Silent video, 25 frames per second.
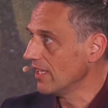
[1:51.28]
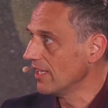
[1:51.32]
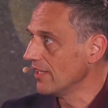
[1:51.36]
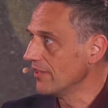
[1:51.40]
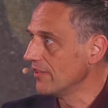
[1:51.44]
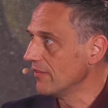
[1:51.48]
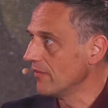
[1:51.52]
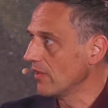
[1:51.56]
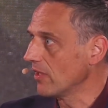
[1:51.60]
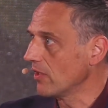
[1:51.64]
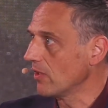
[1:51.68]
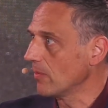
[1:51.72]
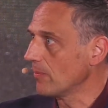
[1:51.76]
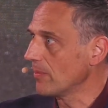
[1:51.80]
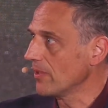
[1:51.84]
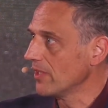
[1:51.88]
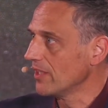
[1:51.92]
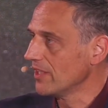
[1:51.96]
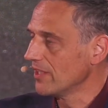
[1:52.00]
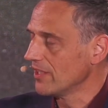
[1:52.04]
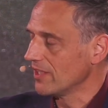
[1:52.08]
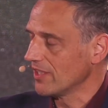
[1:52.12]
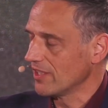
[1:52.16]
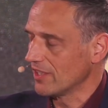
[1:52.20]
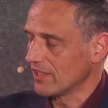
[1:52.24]
develop
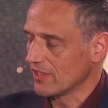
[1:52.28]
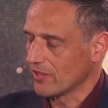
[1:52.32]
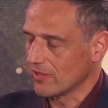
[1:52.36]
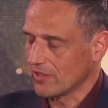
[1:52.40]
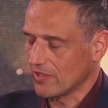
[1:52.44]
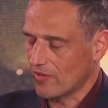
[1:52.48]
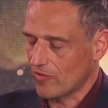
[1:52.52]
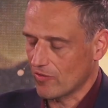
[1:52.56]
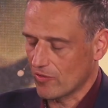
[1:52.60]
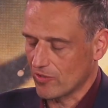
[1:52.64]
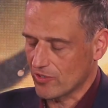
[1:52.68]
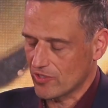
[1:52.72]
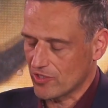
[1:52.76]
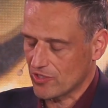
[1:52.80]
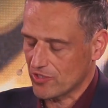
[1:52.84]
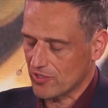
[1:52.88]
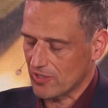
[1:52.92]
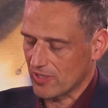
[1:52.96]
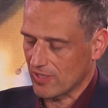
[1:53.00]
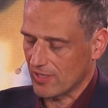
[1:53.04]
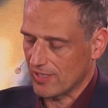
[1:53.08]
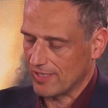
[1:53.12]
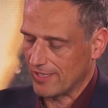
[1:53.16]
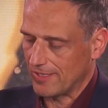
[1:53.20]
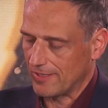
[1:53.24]
research
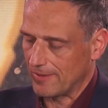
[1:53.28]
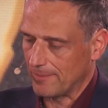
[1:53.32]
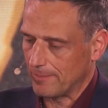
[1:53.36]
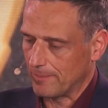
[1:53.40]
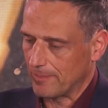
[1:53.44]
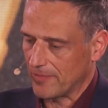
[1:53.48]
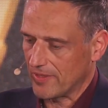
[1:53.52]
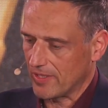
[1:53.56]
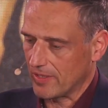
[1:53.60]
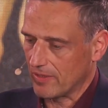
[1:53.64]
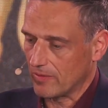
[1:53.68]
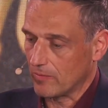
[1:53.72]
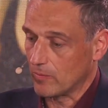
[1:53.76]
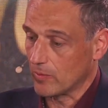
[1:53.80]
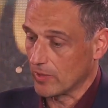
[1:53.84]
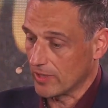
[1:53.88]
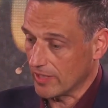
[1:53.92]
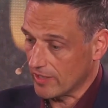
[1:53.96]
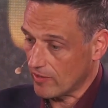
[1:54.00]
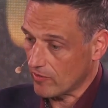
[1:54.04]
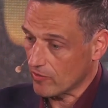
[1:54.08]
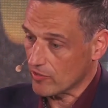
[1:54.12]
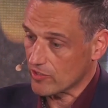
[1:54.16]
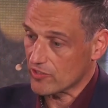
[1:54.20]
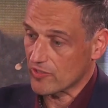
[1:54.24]

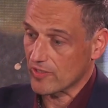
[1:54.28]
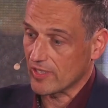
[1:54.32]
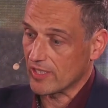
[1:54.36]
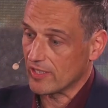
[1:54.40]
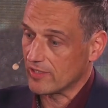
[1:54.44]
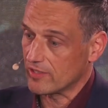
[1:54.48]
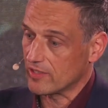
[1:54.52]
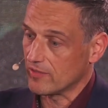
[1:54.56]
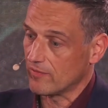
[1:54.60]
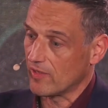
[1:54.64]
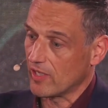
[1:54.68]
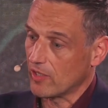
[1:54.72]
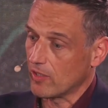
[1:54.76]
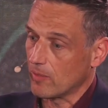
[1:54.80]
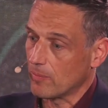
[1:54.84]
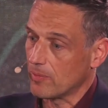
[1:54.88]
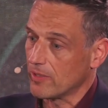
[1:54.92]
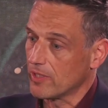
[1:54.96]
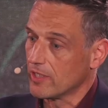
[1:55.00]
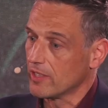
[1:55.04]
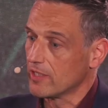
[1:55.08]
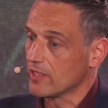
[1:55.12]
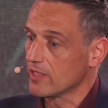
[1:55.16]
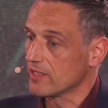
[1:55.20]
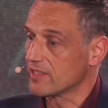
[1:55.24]
there and develop
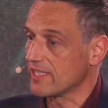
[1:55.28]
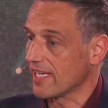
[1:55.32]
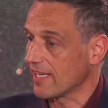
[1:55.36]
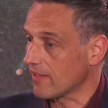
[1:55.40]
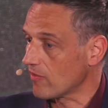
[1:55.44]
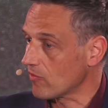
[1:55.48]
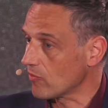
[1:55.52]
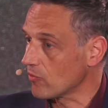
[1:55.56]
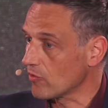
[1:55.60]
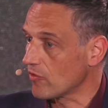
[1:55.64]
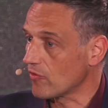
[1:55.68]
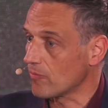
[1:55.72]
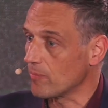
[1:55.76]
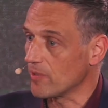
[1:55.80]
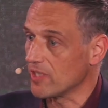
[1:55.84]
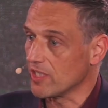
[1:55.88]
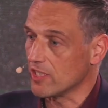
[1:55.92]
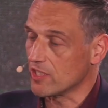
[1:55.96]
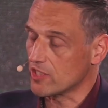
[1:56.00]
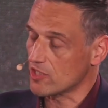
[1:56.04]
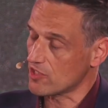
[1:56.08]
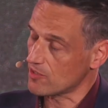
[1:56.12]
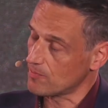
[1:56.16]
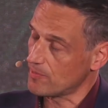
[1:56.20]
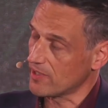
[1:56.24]

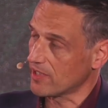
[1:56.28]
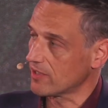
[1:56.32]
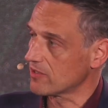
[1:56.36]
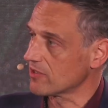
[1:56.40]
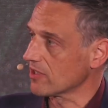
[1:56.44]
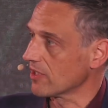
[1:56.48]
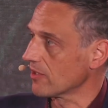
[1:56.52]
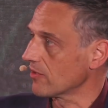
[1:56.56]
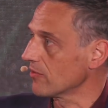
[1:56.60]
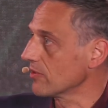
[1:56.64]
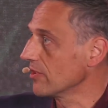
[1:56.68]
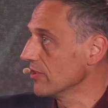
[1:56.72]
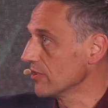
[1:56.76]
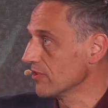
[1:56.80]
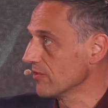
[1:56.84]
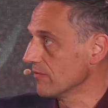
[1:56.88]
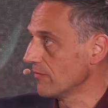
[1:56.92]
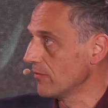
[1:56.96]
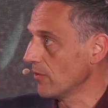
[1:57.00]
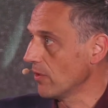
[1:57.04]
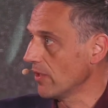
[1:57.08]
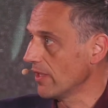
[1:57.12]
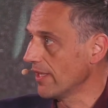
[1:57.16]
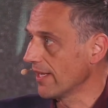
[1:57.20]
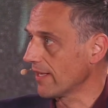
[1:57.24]
text-to-speech, speech recognition
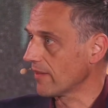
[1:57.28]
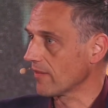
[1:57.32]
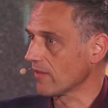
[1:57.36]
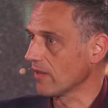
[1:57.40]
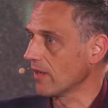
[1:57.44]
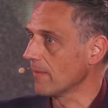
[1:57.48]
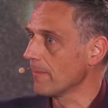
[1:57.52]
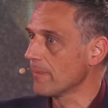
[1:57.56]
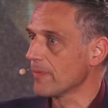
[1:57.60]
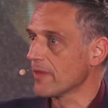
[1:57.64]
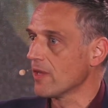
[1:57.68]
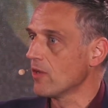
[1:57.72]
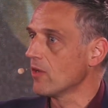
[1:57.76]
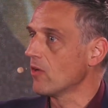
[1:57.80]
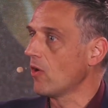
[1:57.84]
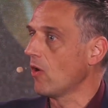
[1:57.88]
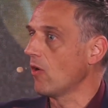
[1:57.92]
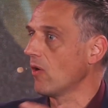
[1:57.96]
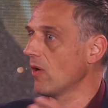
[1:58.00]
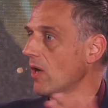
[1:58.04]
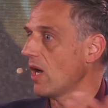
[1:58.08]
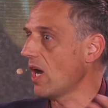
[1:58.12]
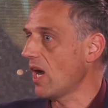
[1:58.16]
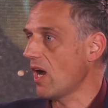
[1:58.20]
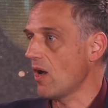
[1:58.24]
for Alexa.
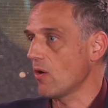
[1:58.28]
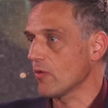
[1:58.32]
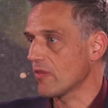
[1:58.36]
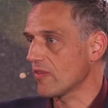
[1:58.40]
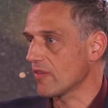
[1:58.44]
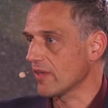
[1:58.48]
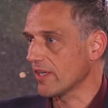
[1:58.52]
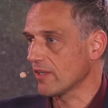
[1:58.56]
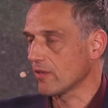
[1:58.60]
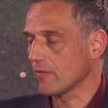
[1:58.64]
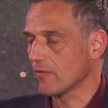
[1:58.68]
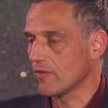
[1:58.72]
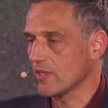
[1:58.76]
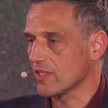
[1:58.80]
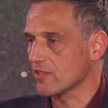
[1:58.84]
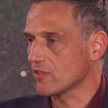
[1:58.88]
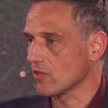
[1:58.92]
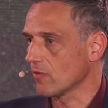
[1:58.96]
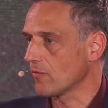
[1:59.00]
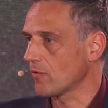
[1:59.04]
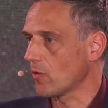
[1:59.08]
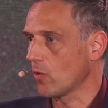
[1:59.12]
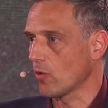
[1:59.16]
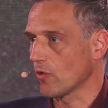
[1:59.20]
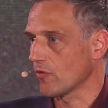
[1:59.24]
Outside of this,
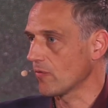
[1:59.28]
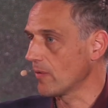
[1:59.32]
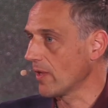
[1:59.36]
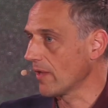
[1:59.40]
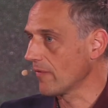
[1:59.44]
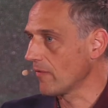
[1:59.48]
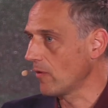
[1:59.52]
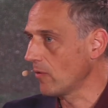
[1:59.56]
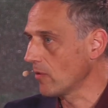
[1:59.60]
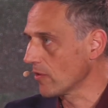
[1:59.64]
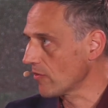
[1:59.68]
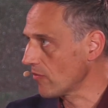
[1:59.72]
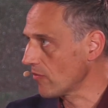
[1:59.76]
of course, we have our